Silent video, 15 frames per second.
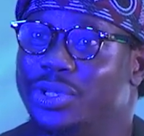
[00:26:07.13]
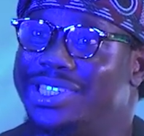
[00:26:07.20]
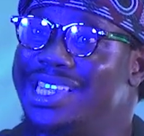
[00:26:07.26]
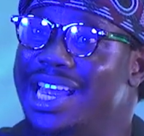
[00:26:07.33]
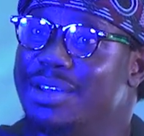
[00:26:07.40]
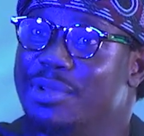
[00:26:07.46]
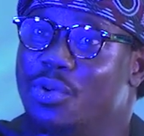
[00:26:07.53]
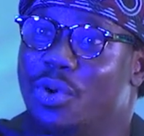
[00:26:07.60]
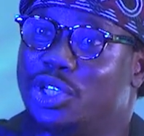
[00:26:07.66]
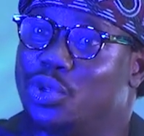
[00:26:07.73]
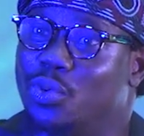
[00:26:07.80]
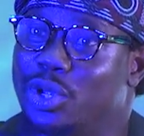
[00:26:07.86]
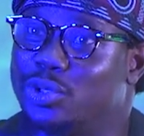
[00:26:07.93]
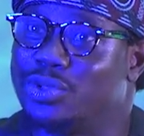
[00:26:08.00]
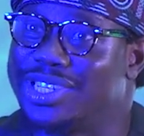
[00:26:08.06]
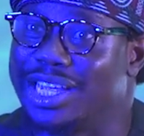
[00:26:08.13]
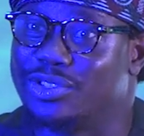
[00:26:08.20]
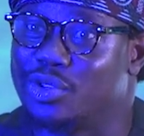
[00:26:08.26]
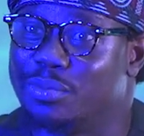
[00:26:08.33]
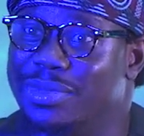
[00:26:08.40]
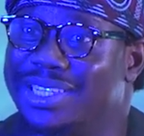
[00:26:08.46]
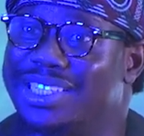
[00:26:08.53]
send me what you want to send
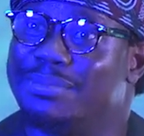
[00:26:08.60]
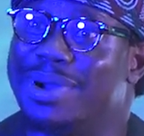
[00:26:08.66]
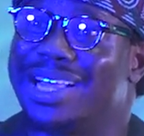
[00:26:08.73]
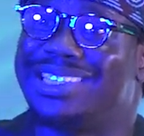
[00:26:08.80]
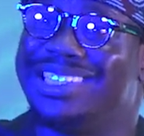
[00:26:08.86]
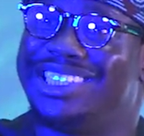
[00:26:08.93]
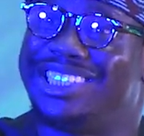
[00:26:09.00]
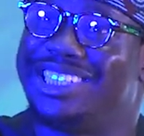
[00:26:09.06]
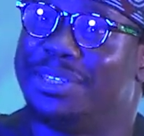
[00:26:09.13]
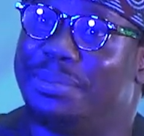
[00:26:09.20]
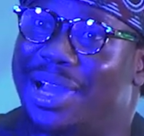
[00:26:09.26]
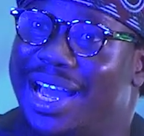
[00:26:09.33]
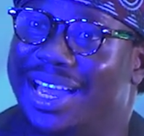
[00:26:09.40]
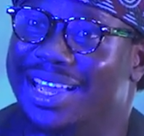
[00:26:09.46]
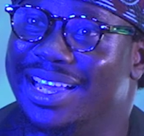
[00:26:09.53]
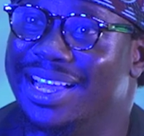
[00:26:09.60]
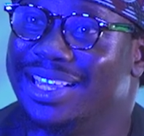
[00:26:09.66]
to me. Timbati Shibai.